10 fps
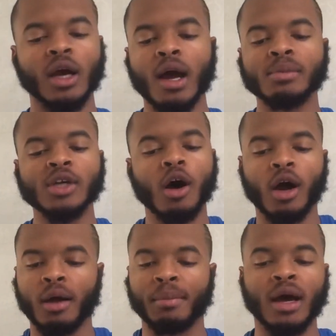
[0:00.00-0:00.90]
I'm
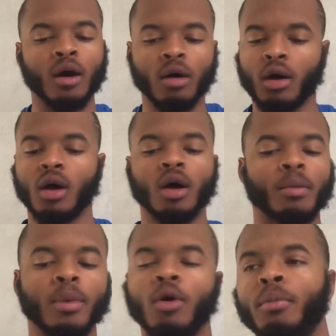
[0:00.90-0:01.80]
talking about
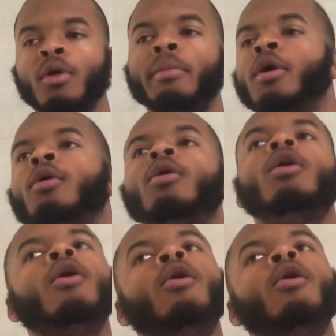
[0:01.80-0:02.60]
boom, boom, boom.